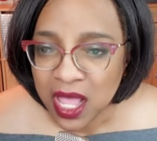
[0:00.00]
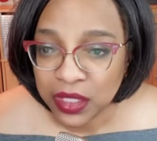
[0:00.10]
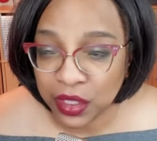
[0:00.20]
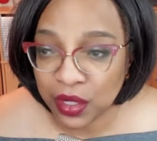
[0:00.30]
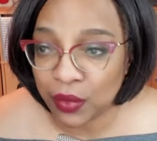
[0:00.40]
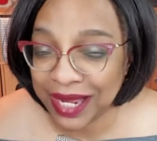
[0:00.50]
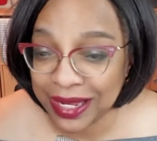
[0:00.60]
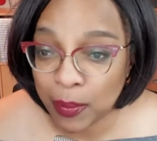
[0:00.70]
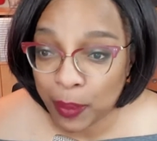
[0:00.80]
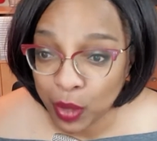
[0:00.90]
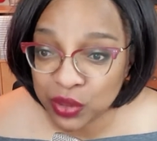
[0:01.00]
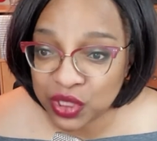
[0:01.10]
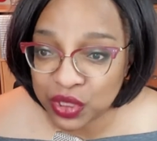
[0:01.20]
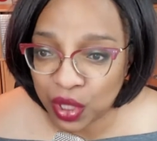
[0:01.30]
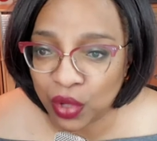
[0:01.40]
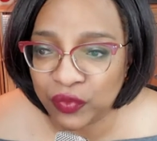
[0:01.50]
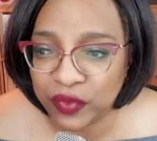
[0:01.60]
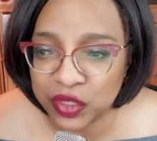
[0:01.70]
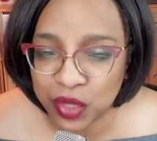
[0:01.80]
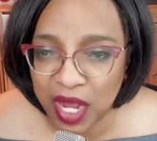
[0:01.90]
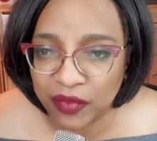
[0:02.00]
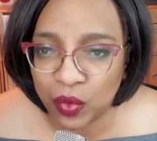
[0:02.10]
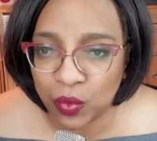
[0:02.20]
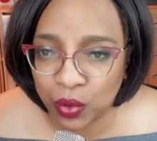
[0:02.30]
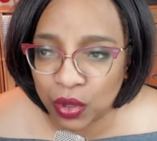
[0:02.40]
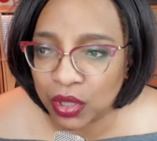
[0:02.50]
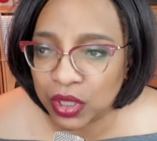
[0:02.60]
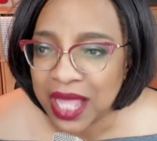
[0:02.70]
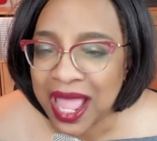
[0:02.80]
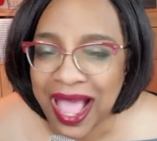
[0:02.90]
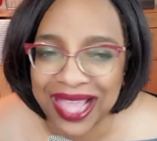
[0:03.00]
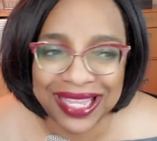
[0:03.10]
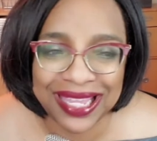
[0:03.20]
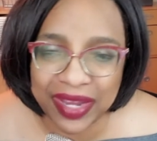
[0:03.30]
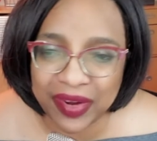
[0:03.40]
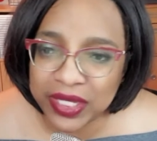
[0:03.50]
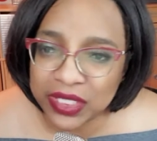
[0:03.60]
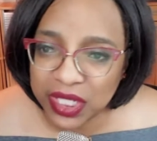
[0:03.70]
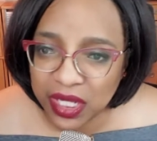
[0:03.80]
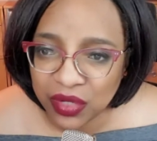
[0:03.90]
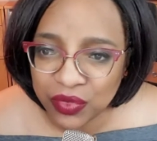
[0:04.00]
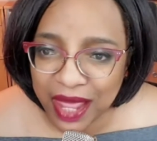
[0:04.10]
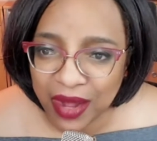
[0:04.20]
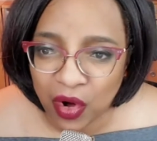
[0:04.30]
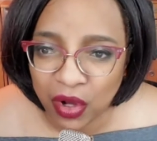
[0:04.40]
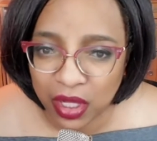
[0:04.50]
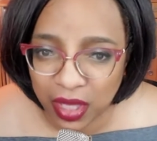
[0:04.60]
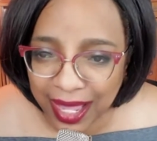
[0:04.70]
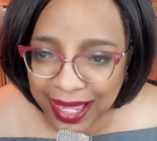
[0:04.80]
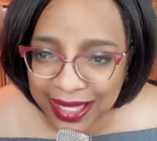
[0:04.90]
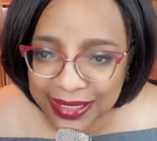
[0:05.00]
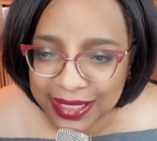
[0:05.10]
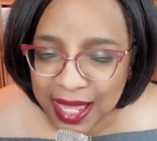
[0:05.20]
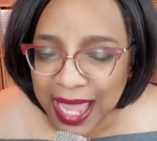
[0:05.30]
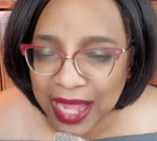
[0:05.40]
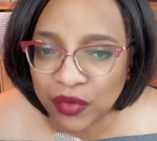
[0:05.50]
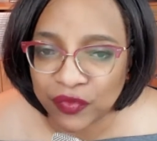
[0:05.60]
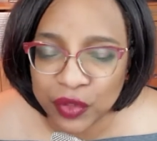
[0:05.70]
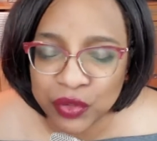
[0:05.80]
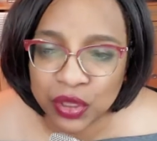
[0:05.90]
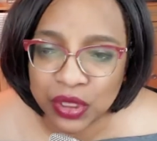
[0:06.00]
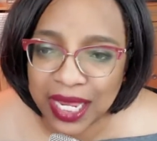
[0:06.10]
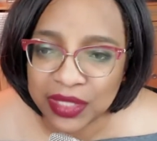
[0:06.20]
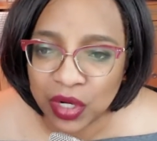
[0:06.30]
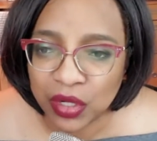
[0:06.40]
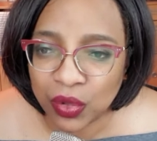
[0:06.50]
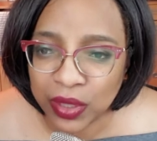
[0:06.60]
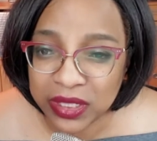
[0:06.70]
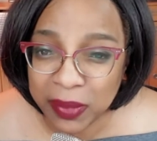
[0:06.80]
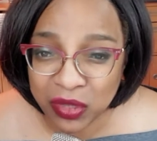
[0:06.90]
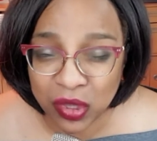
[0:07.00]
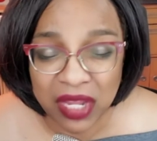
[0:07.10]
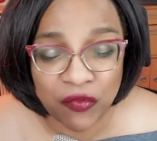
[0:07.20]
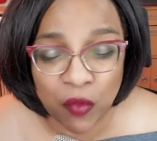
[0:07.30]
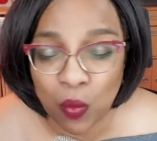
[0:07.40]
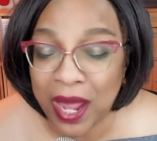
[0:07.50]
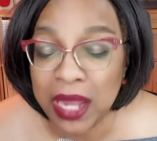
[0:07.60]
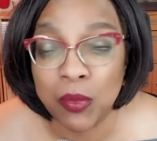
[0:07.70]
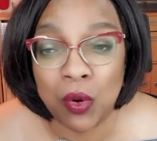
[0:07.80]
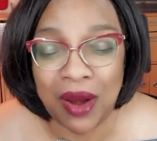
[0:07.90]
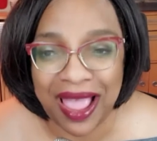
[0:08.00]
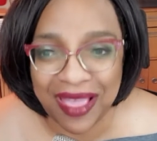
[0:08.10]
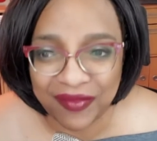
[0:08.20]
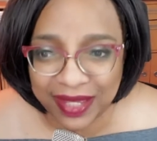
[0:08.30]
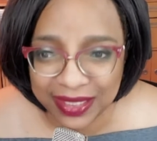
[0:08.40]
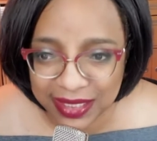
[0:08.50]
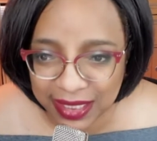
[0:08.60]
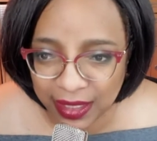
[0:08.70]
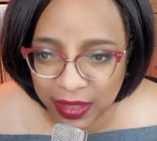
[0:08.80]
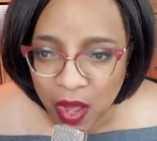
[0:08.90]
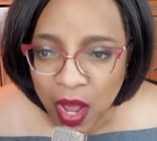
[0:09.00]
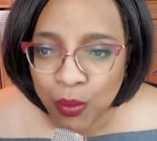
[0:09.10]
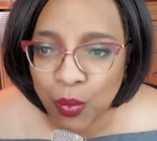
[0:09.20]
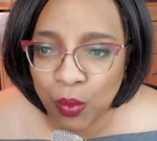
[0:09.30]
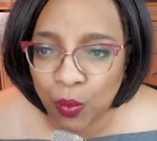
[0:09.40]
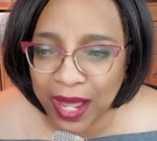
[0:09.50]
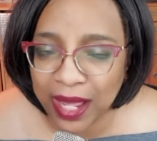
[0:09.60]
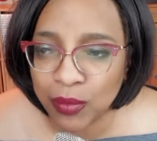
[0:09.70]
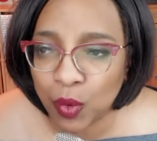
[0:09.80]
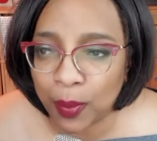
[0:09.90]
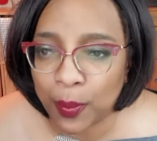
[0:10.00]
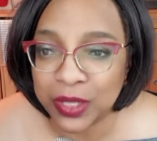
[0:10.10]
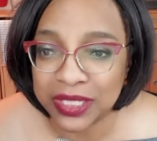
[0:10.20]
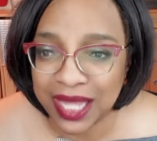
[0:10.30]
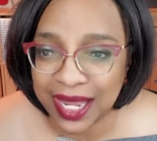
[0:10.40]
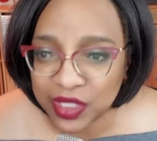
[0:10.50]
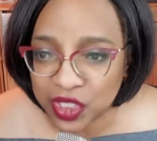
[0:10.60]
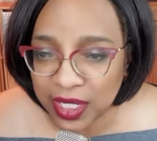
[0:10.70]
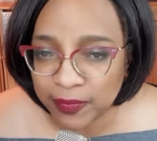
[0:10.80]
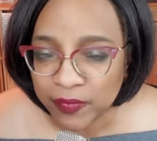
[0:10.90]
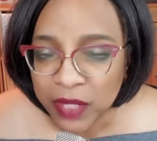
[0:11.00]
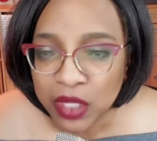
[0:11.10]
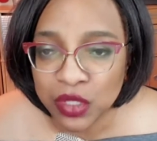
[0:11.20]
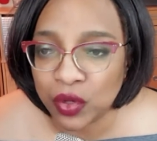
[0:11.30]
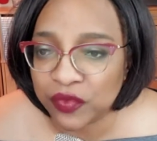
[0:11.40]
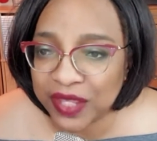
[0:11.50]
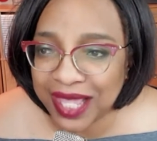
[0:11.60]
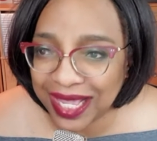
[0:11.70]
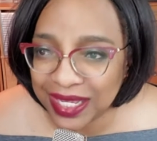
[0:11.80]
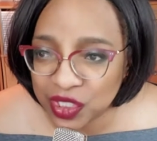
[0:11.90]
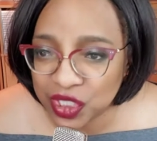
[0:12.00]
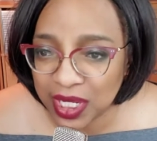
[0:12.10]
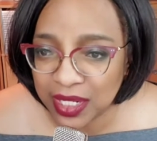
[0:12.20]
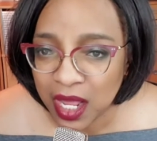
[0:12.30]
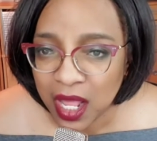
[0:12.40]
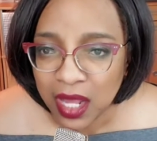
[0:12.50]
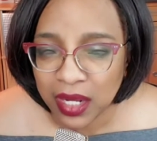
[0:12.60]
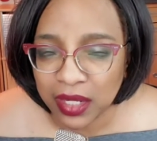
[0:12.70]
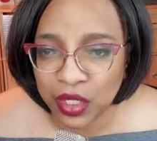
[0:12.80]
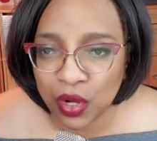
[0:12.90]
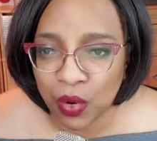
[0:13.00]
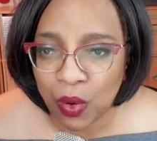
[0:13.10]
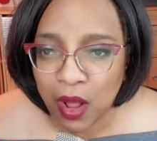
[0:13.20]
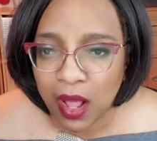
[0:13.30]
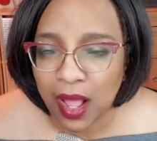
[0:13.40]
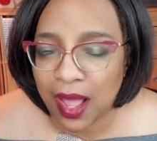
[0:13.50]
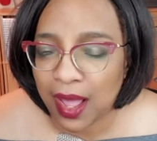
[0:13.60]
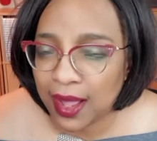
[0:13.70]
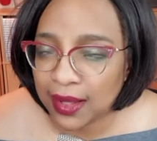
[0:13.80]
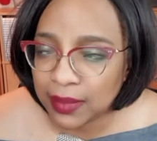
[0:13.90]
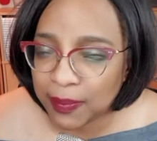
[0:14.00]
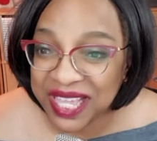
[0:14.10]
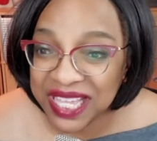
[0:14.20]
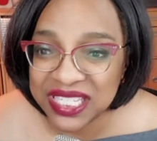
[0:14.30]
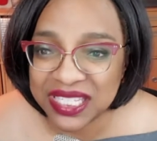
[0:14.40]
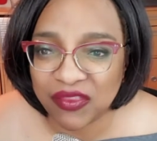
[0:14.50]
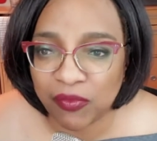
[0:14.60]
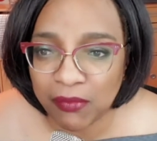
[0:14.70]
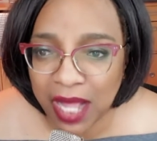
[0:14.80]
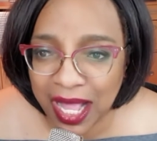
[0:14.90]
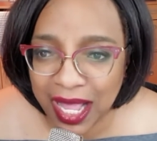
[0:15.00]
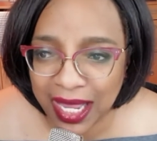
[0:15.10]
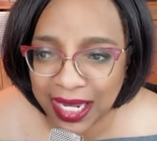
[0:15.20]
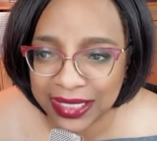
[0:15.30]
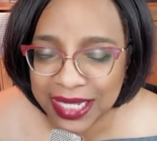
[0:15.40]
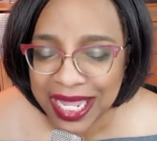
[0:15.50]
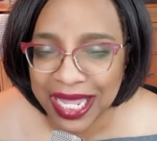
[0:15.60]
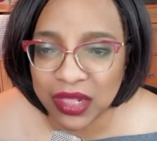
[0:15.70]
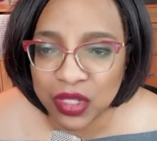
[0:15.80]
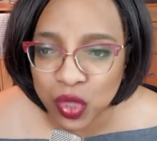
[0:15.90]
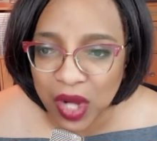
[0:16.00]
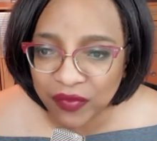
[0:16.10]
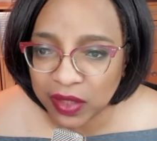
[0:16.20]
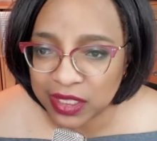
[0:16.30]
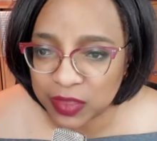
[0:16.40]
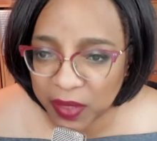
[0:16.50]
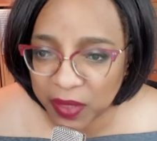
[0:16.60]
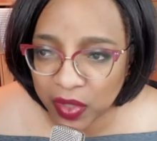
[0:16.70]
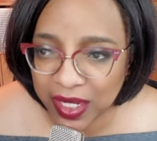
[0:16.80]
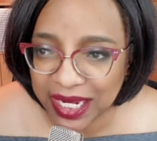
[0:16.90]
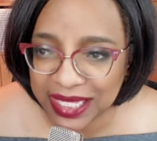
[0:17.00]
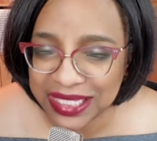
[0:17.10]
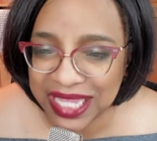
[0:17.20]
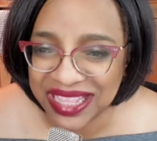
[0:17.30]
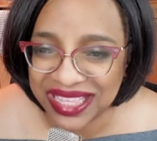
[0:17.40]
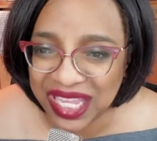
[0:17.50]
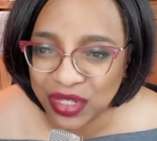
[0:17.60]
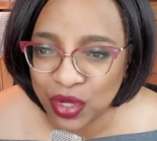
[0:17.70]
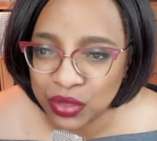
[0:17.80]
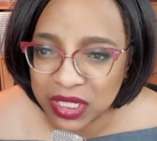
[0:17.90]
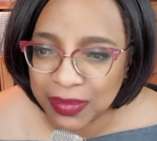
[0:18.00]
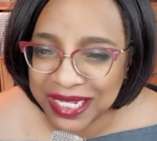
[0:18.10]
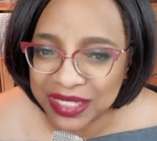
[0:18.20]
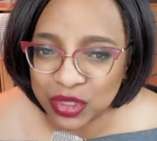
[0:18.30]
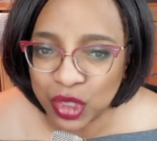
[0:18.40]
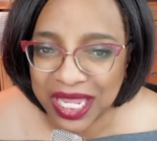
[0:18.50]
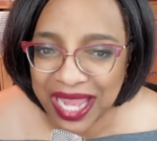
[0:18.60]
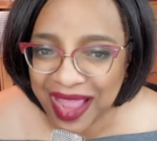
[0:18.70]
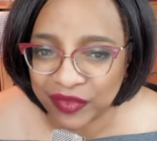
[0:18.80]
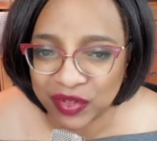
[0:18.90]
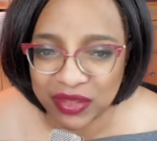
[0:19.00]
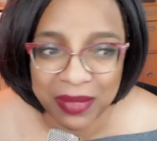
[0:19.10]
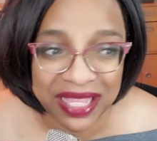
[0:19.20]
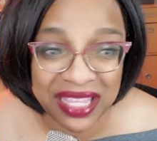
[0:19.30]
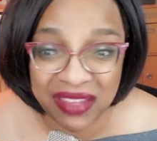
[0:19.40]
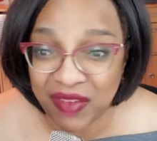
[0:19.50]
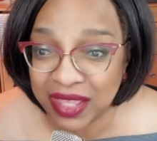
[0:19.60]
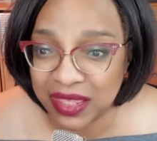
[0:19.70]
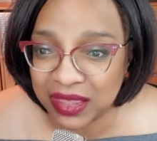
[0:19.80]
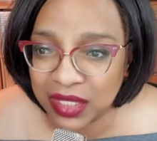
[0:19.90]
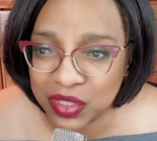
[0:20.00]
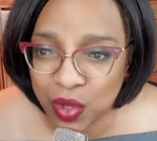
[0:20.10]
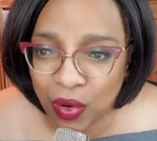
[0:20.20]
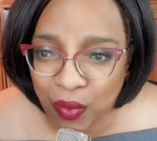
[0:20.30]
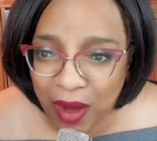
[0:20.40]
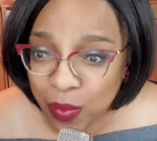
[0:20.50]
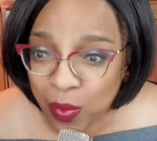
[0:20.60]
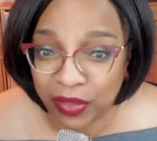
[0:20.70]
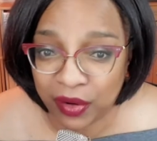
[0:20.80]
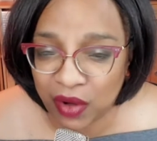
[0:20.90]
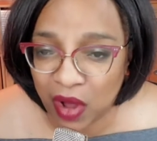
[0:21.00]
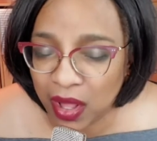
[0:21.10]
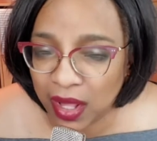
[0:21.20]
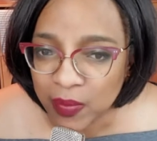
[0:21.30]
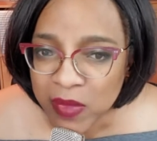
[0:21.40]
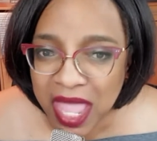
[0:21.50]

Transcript: You know, in a post COVID travel world, I can guarantee you that our clients and our future clients are going to be looking for way more advocacy, way more protection, notification, you know, uh, peace of mind in the travel experience and that they know somebody is looking after them in the event that things go awry while they're gone.